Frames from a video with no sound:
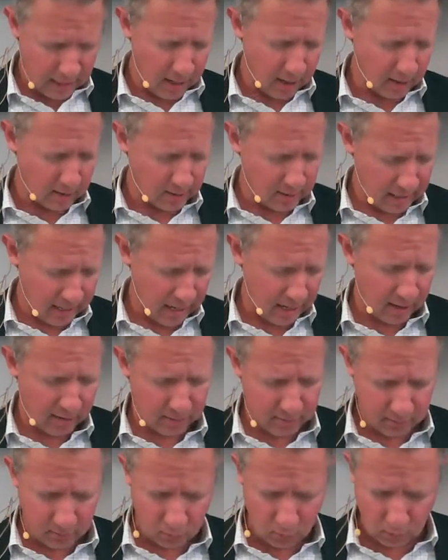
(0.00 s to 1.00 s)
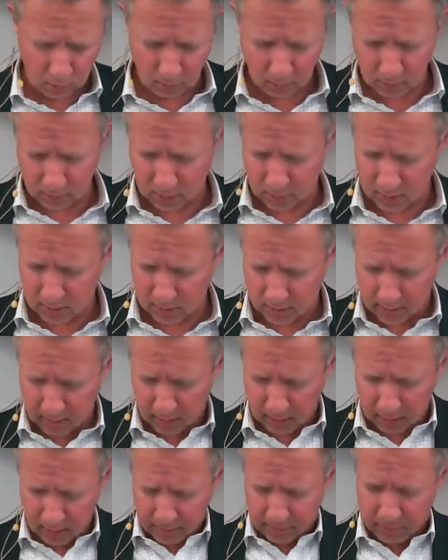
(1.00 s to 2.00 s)
us out of the world to
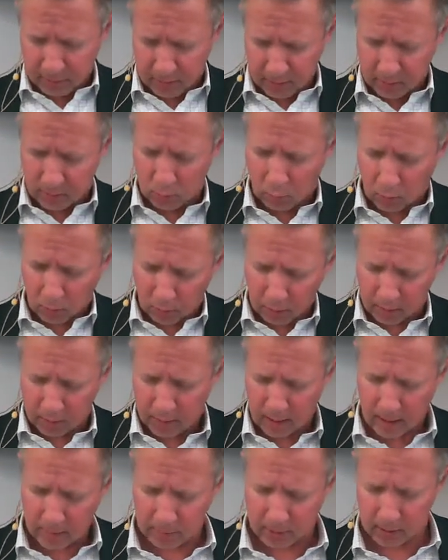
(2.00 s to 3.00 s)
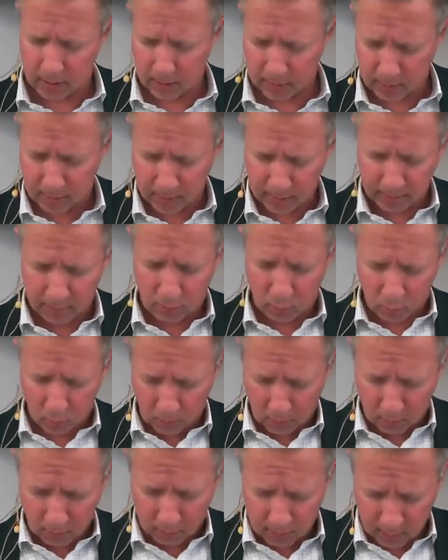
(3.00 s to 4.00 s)
still live in the world and not become of the
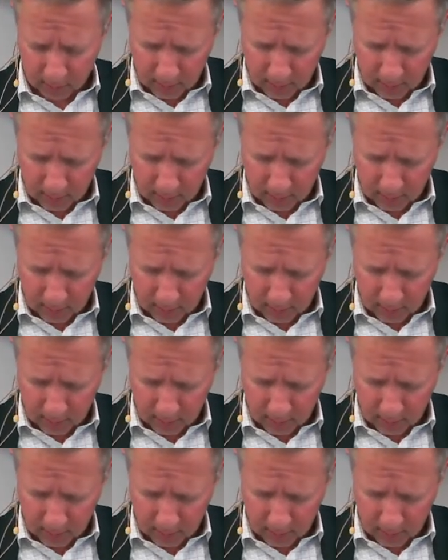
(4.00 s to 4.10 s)
world,